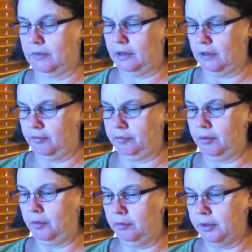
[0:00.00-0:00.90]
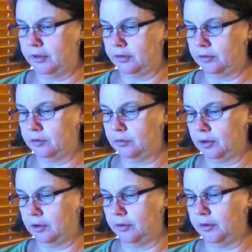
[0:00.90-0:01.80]
I've probably still
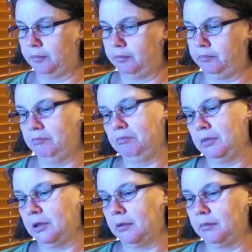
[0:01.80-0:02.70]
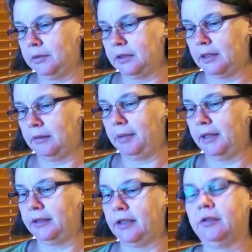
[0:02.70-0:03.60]
got about
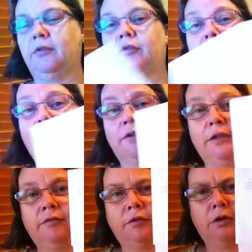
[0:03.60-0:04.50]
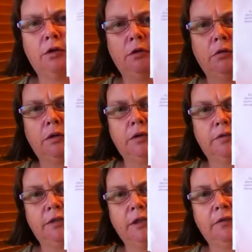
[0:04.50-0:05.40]
a dozen threads left to go. You can
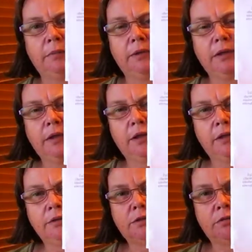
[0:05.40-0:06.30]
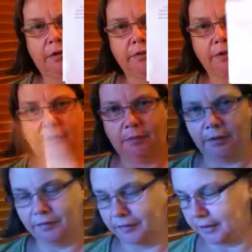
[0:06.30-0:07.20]
see I've been crossing them
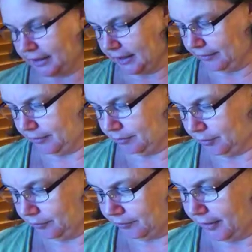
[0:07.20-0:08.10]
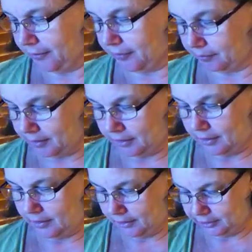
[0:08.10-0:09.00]
off as I get them or find them.
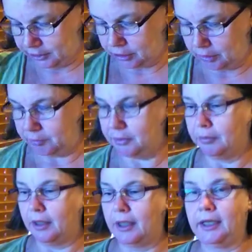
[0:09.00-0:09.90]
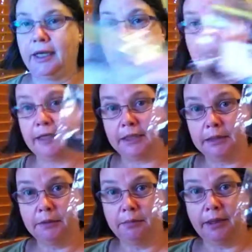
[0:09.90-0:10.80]
I shopped my hade
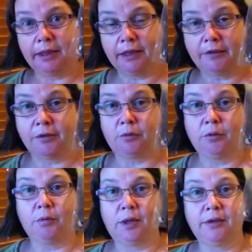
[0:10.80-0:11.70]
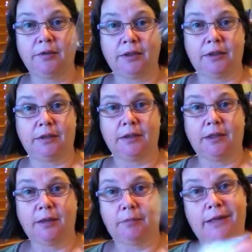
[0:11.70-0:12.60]
bag, so all the ones in a
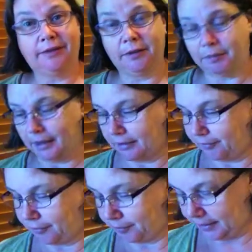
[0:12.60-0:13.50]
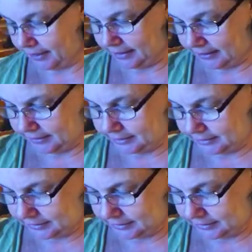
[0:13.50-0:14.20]
plastic bag are from the hade.